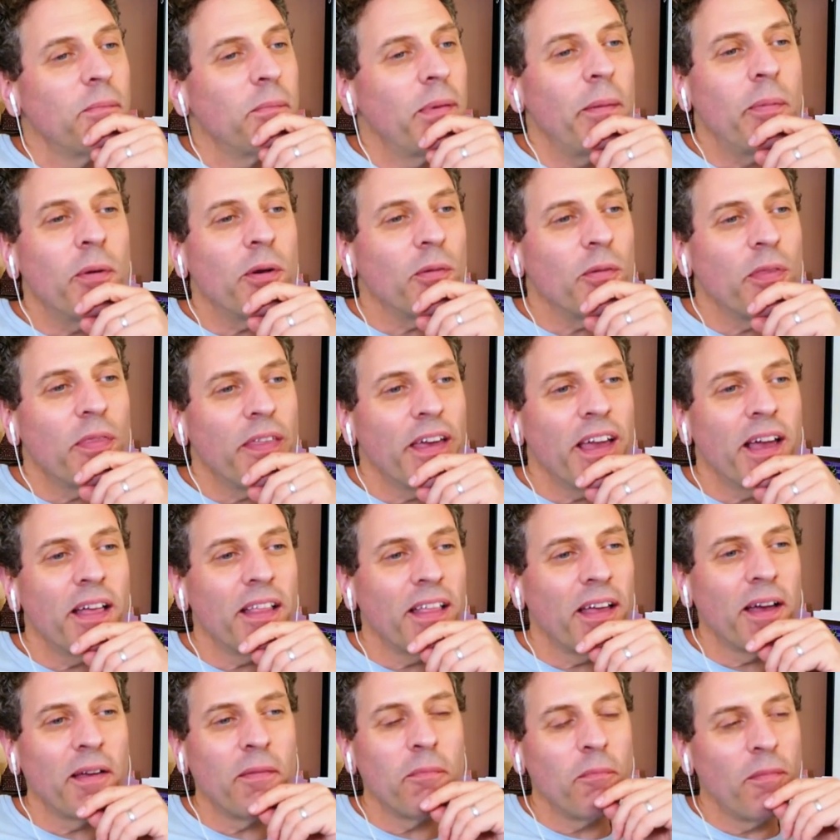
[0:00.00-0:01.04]
People don't think
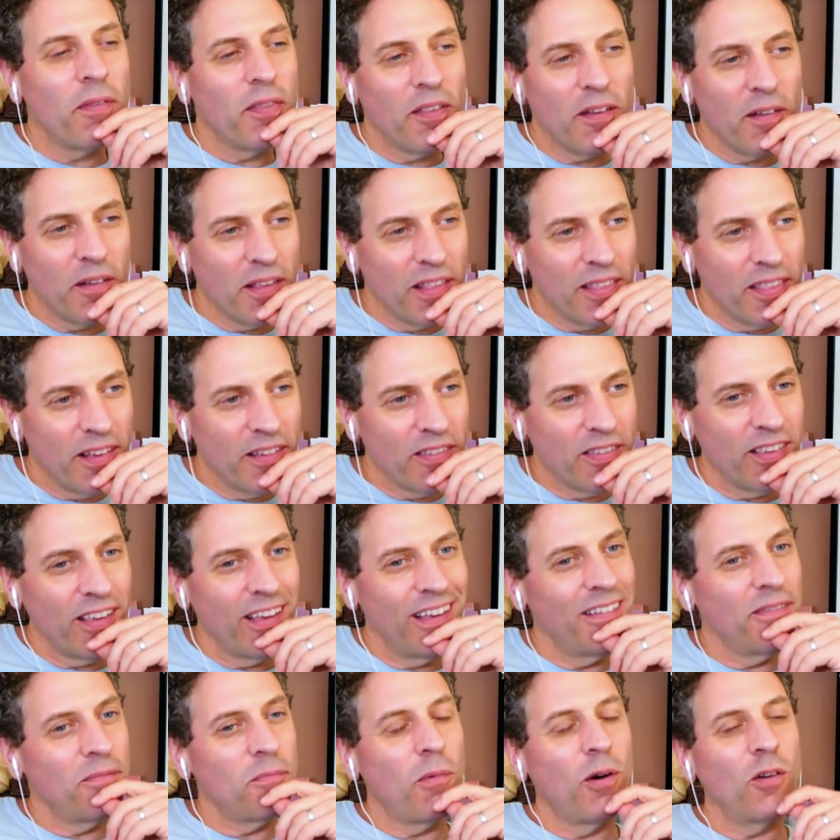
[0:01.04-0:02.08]
like that.
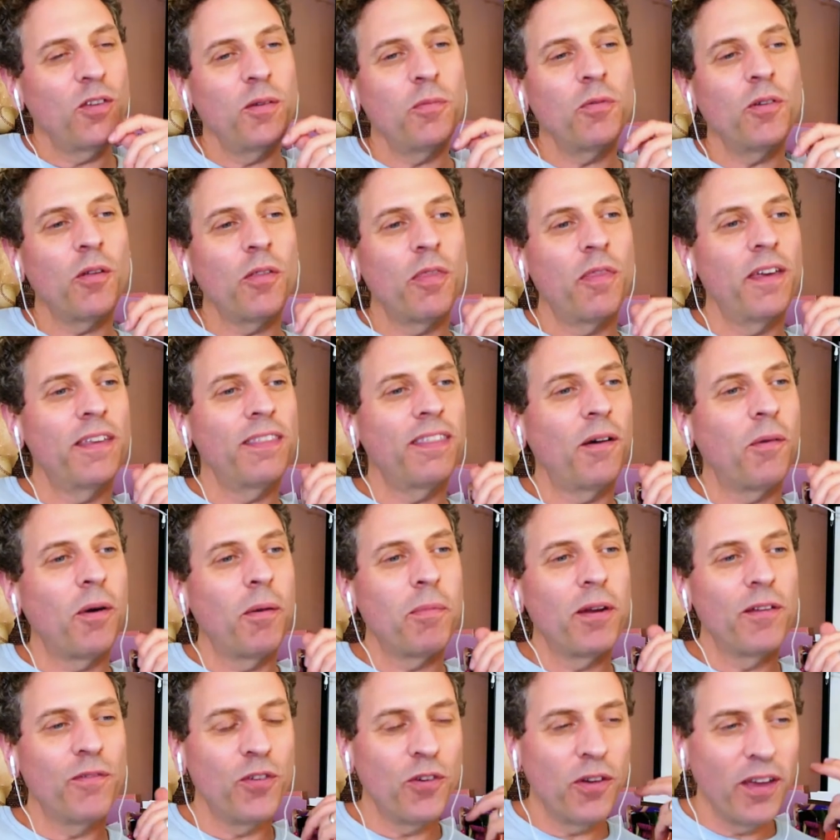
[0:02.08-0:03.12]
Most people don't think that way.
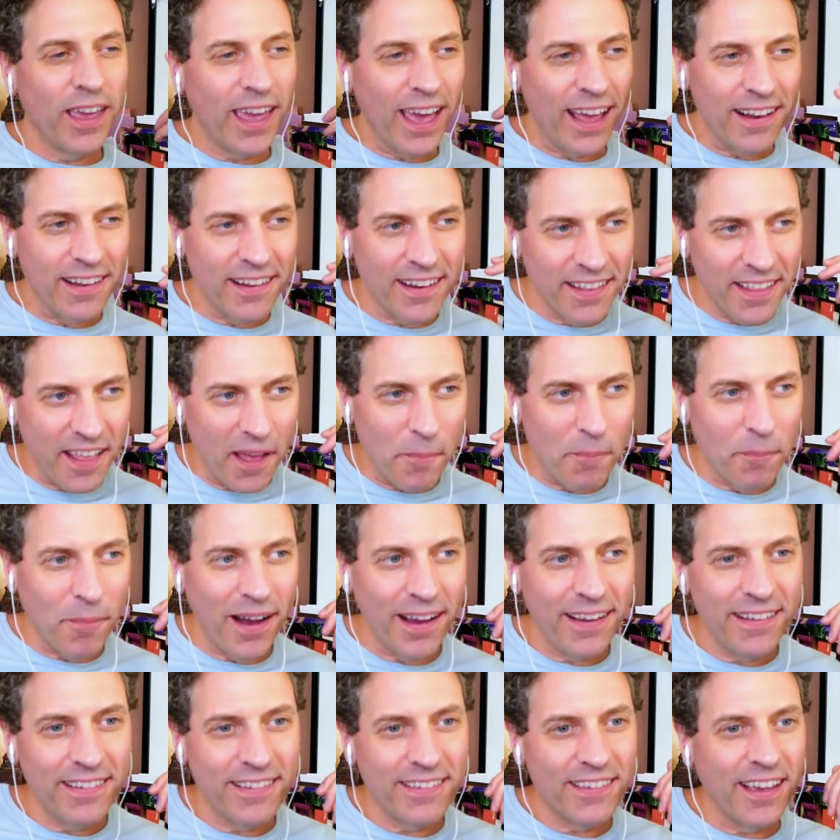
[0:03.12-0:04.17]
But if you can get into that
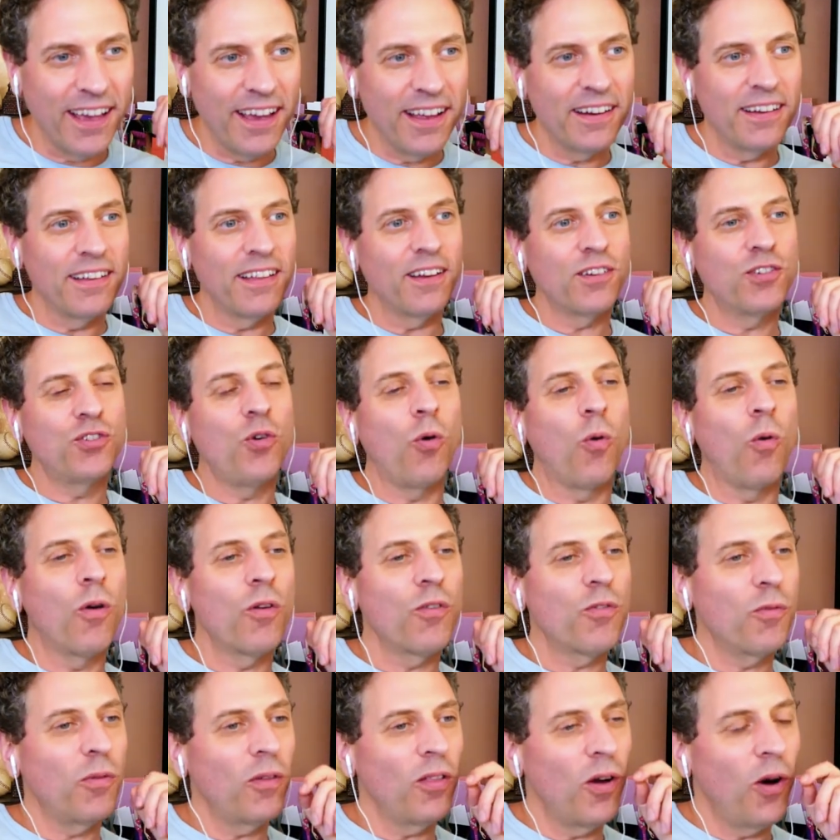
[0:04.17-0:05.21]
mindset, like
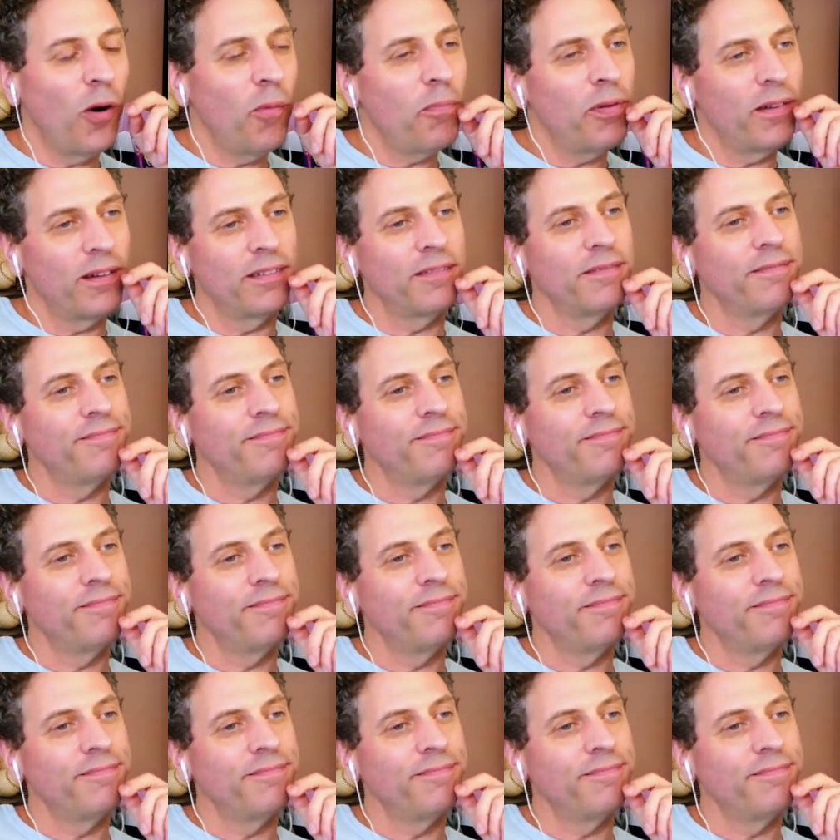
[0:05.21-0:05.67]
doors will open.